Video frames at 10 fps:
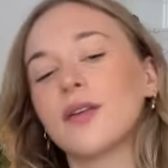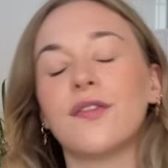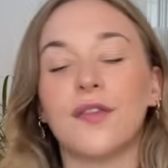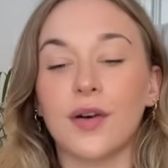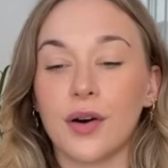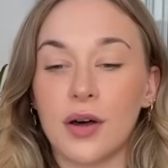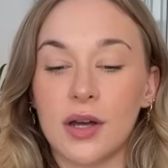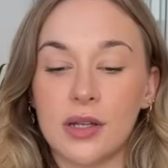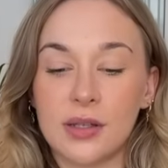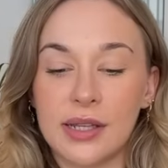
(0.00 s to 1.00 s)

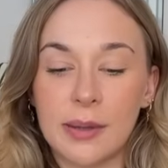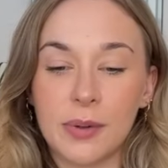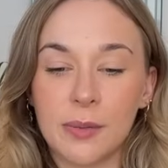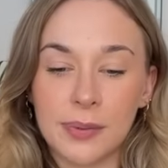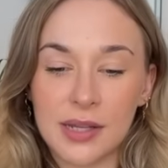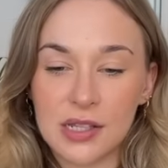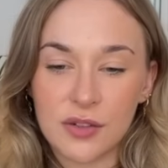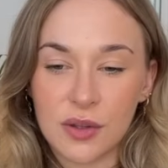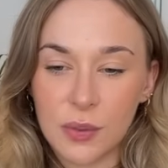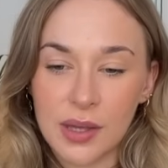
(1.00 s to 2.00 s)
For Libra, please,
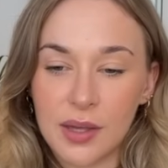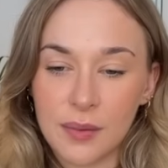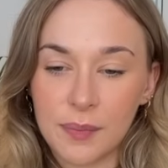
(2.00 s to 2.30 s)
for the week.